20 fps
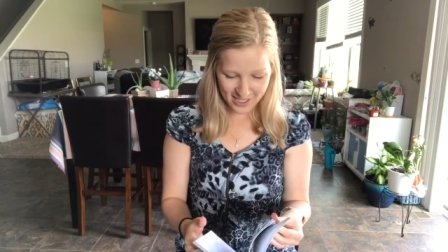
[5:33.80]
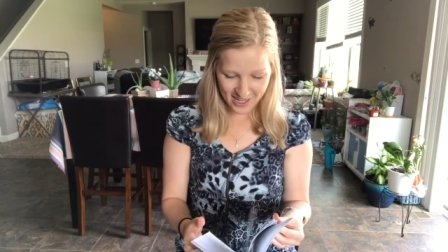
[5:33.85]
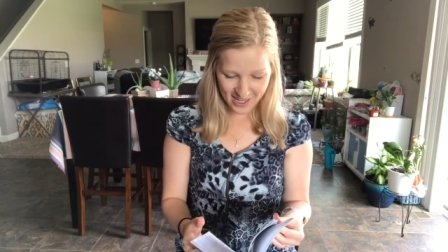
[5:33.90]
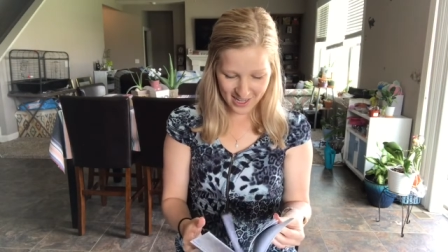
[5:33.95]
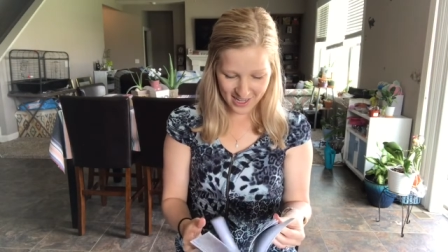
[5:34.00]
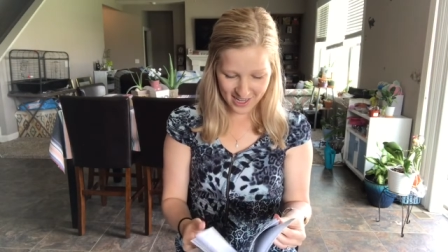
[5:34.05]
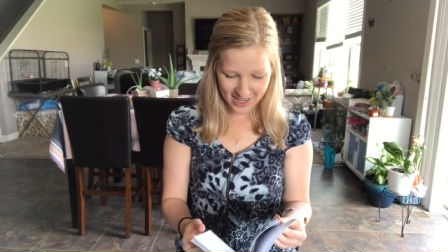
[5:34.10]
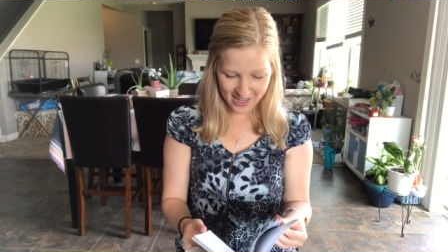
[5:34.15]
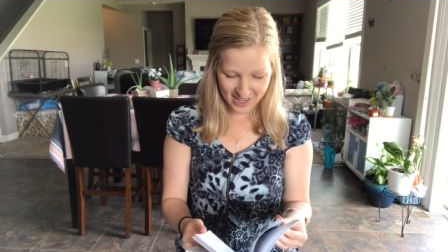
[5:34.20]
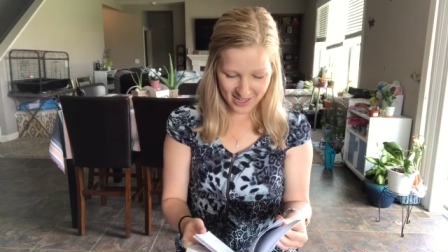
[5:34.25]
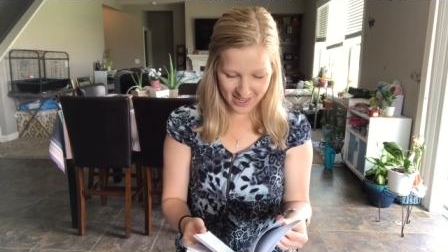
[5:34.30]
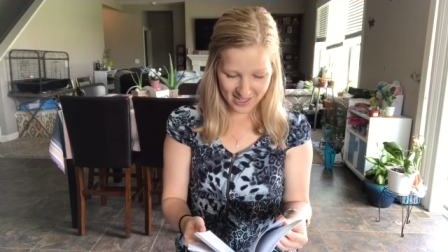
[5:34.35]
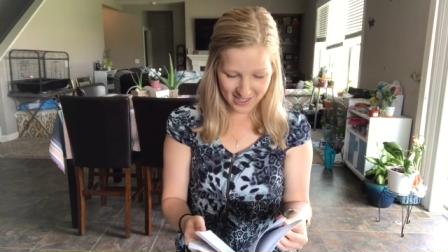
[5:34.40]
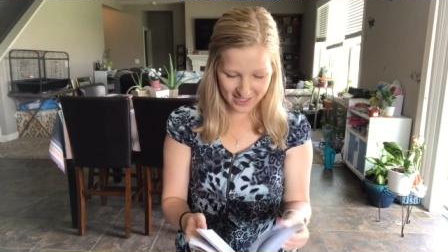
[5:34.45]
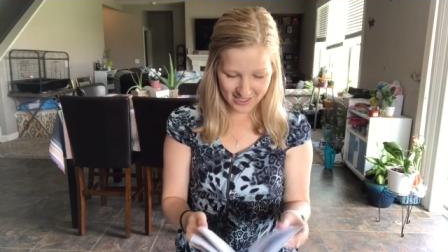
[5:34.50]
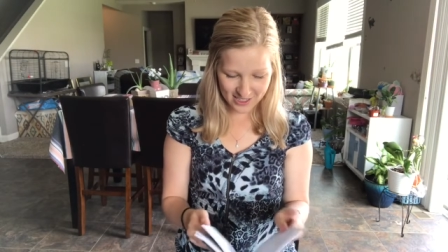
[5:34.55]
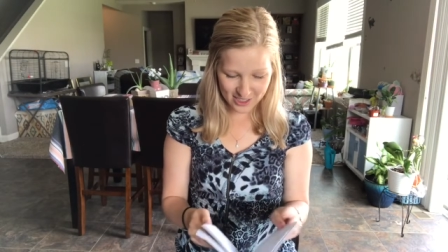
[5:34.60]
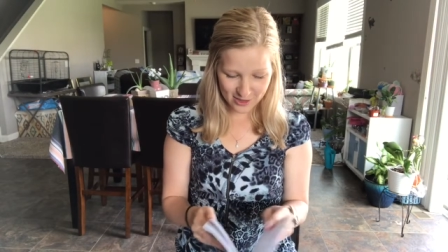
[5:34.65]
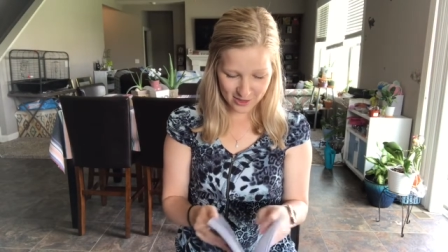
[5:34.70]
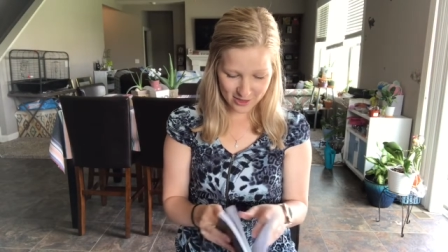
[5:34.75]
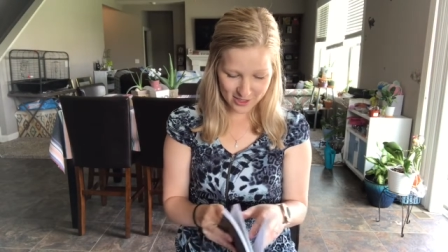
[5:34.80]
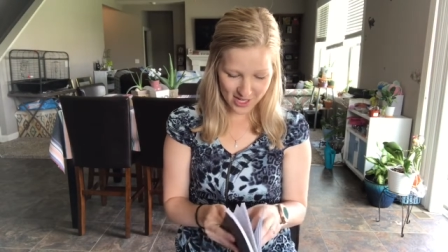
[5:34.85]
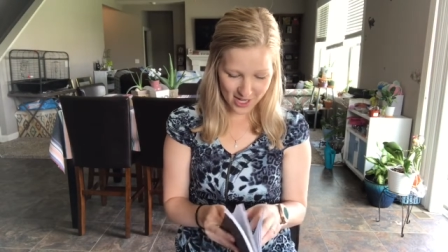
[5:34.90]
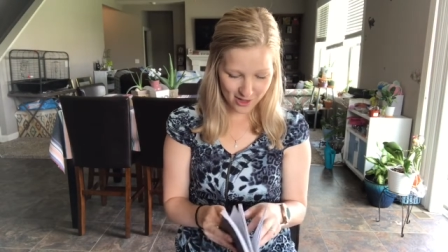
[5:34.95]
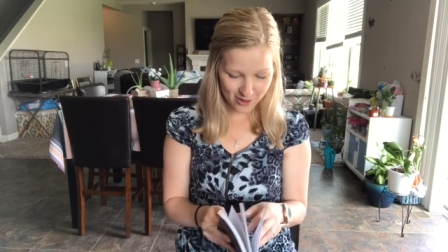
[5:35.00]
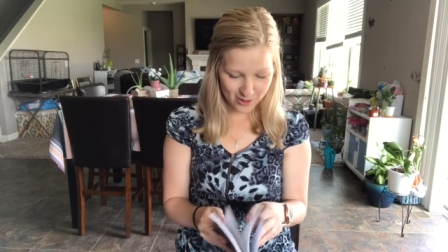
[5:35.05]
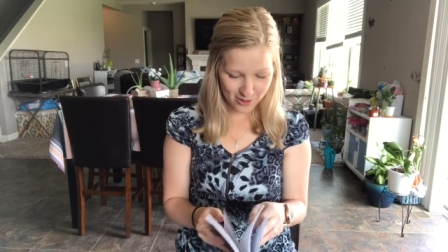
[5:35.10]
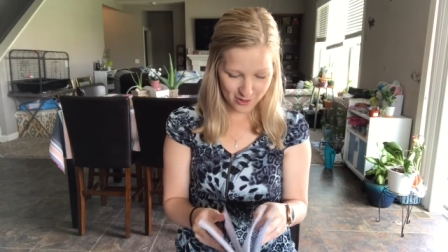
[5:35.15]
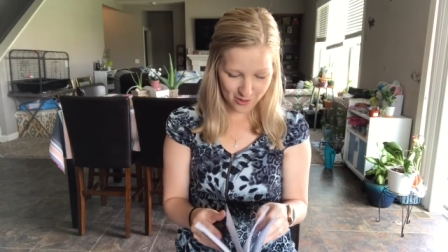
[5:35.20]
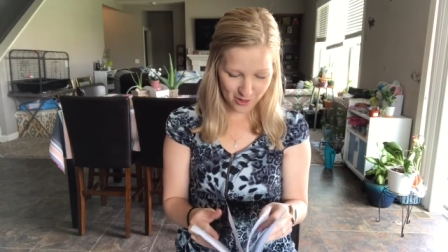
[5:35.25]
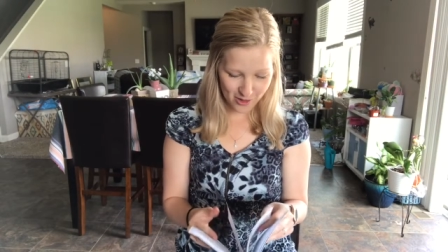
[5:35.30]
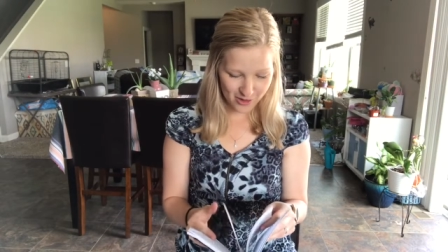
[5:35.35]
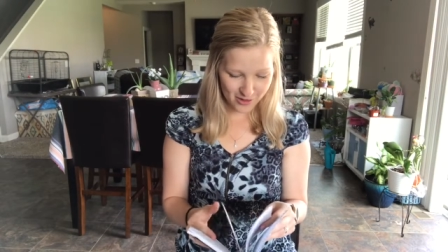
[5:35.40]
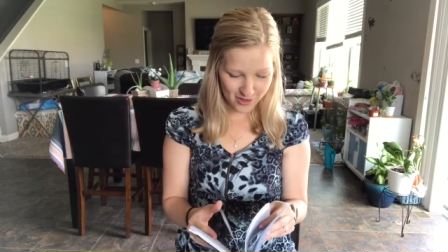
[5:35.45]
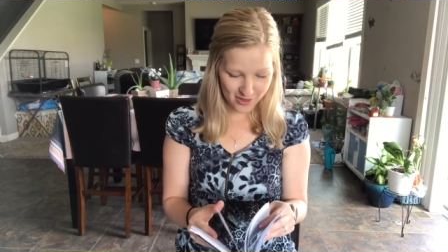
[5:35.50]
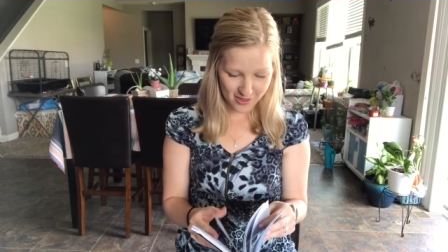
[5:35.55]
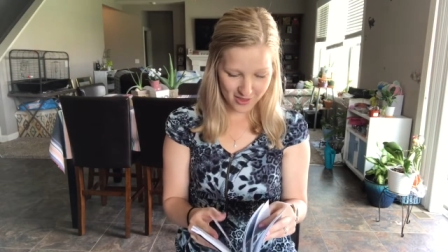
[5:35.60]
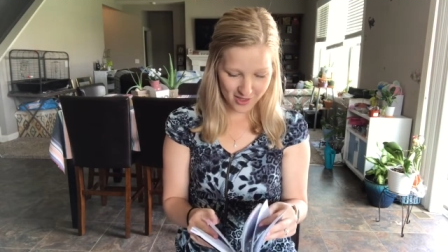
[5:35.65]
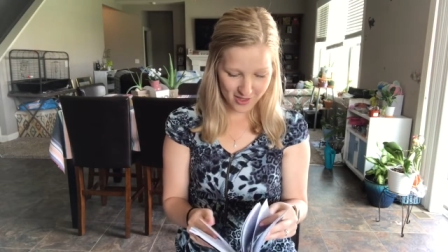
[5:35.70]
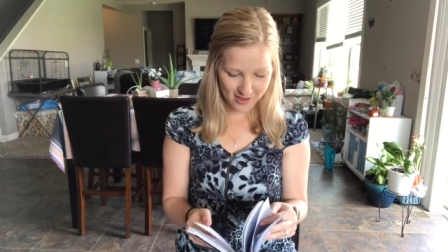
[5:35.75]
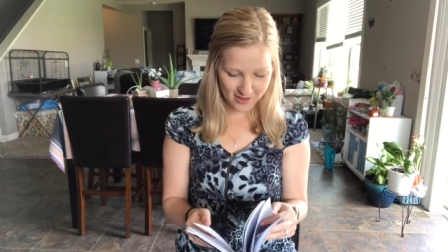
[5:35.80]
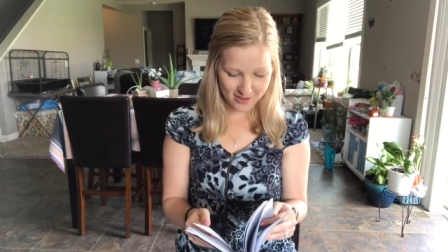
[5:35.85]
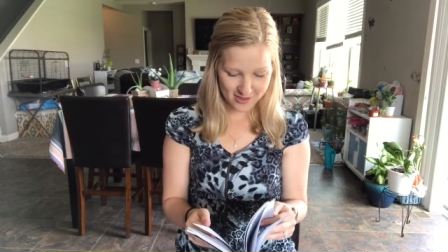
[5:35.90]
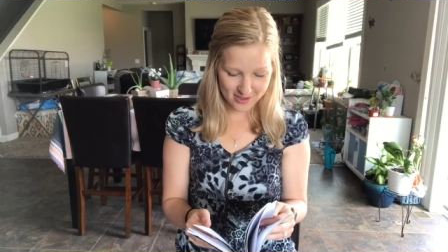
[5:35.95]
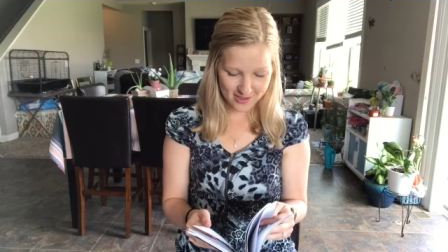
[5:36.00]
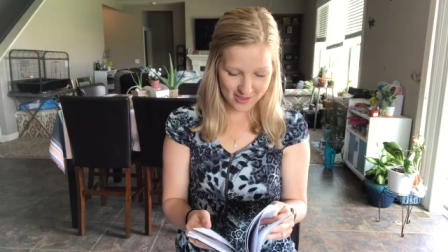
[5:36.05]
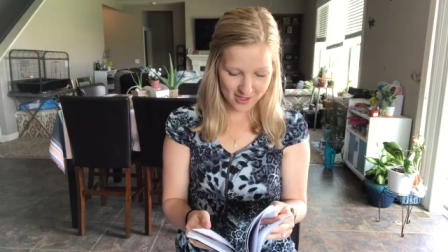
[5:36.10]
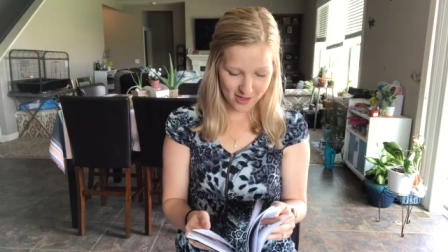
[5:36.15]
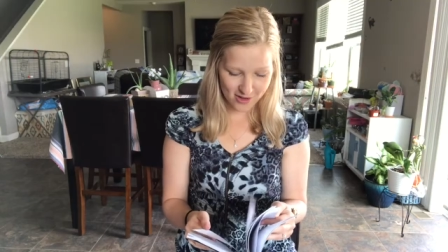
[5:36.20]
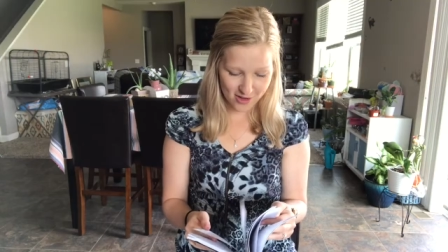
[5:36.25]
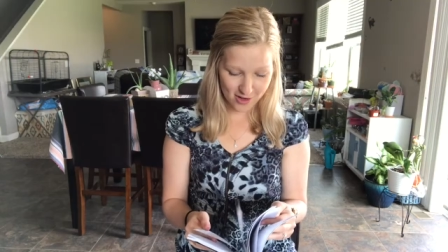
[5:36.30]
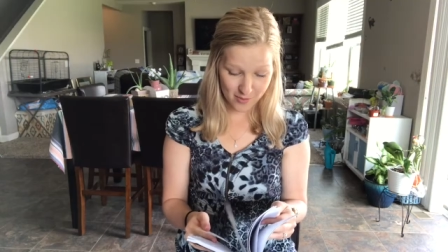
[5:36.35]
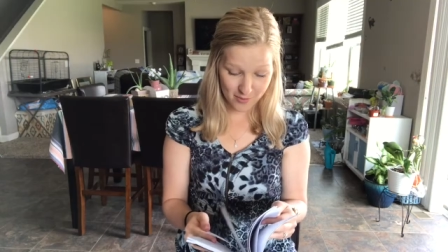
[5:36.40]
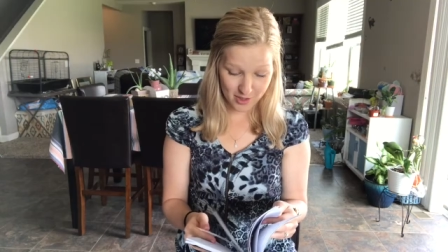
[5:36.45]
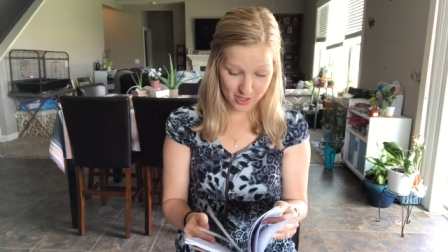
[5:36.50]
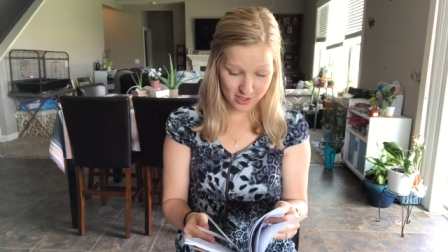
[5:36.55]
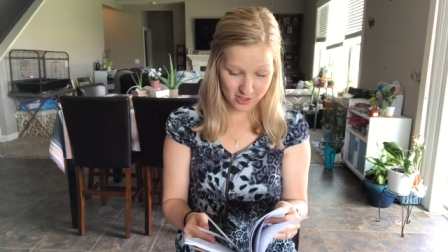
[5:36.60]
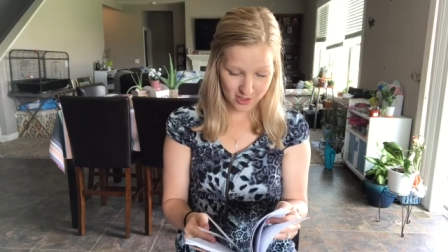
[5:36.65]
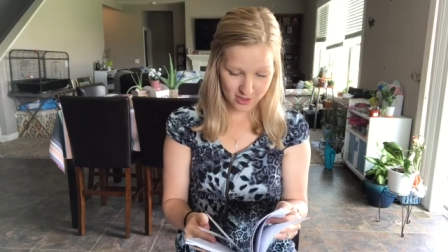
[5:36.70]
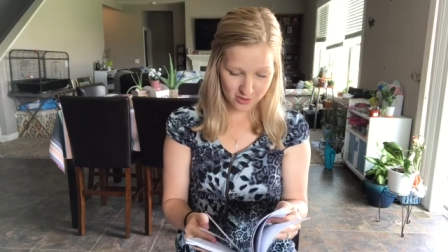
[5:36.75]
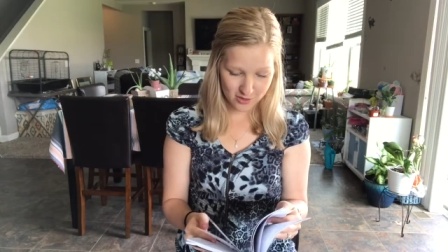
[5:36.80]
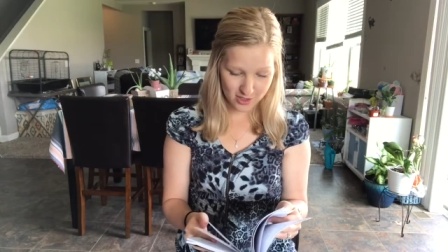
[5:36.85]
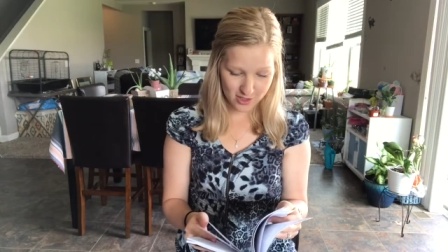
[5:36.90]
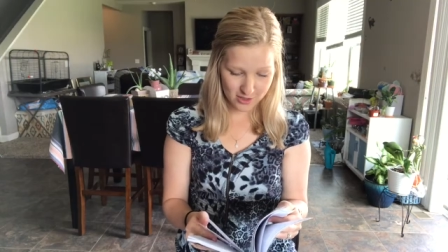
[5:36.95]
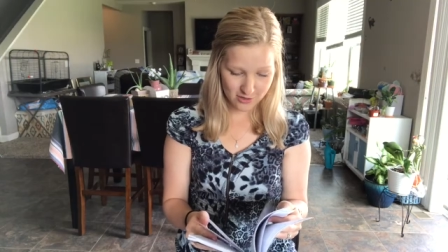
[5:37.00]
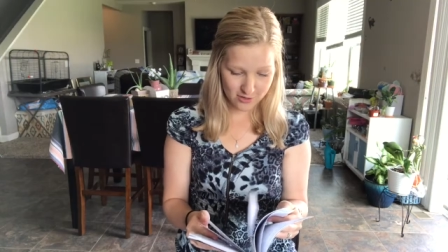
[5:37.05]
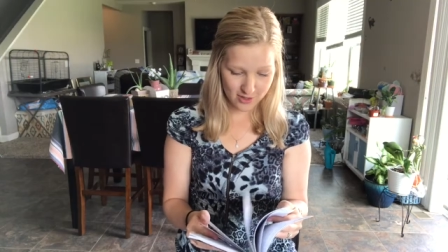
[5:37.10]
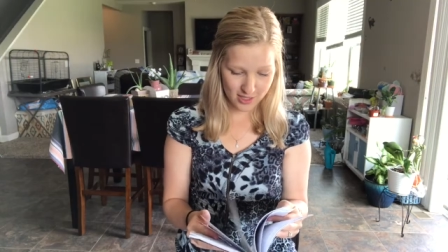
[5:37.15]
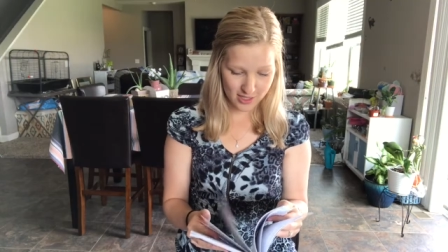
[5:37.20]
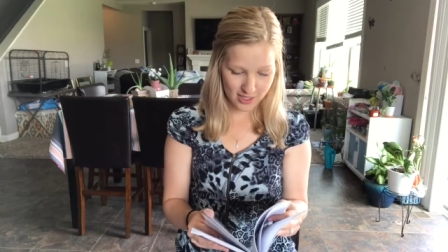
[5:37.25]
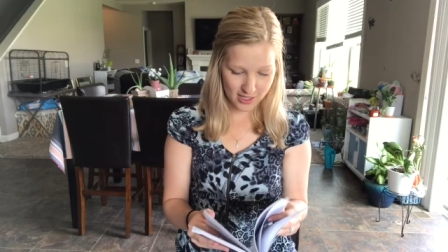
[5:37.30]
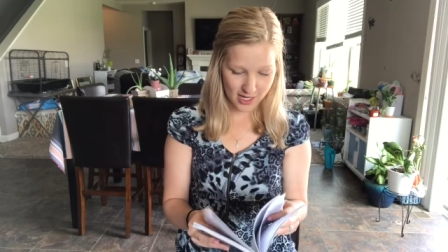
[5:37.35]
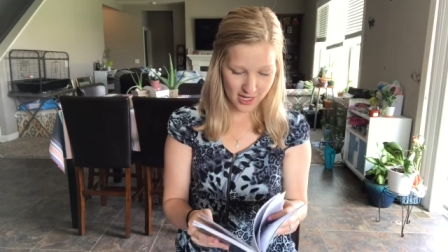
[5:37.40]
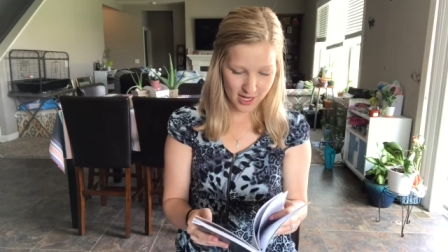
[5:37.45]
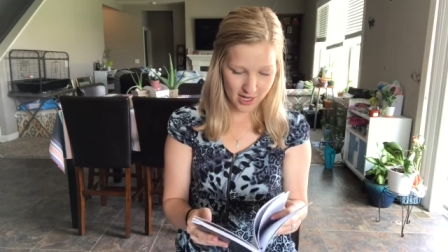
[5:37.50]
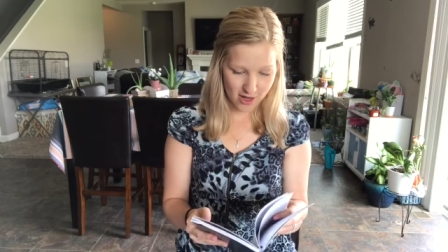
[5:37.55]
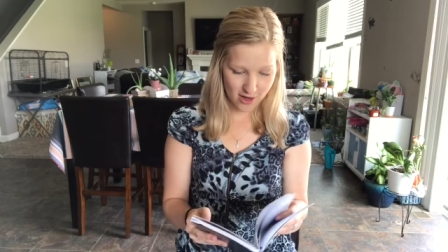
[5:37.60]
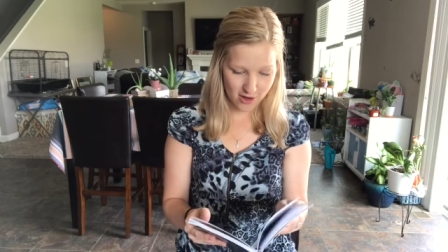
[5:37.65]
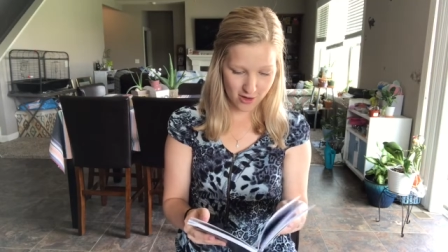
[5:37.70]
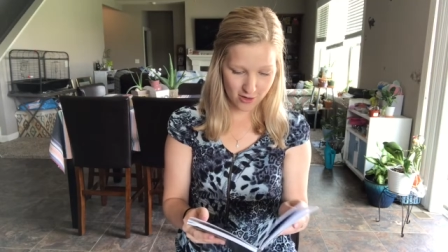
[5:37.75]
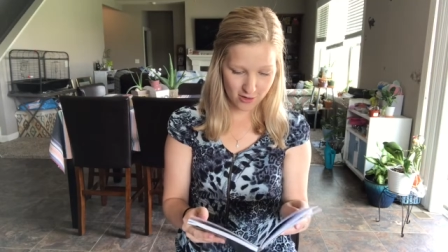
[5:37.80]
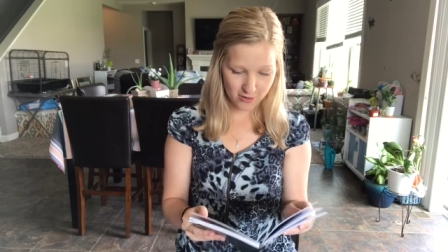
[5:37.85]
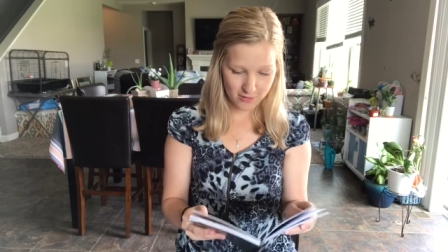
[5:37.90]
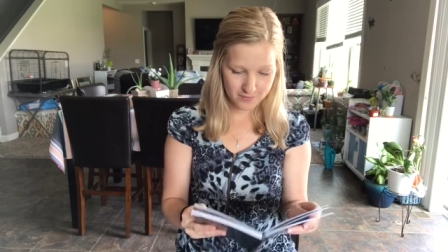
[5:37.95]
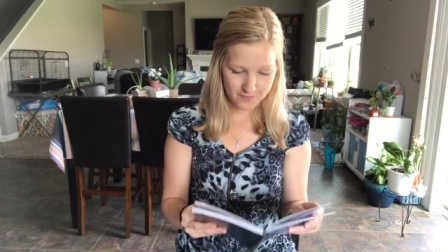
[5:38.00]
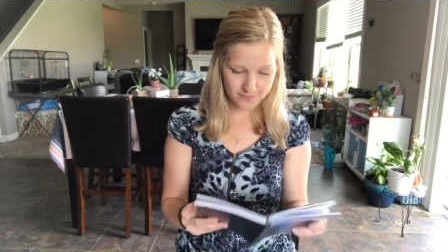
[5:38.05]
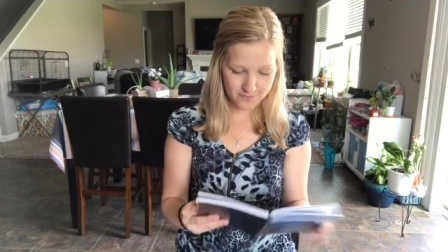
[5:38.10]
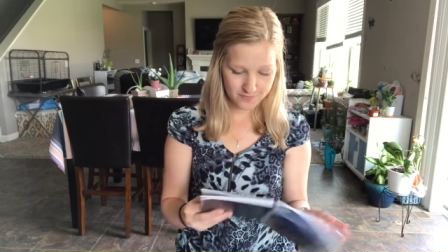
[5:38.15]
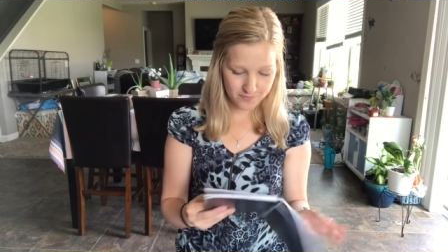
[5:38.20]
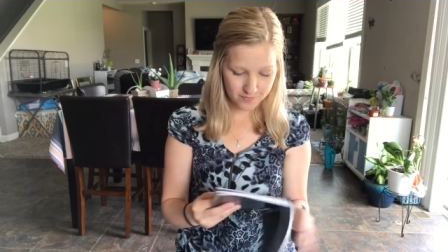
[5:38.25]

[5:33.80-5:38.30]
uh, to tell you all the things that are on my to-do list right now.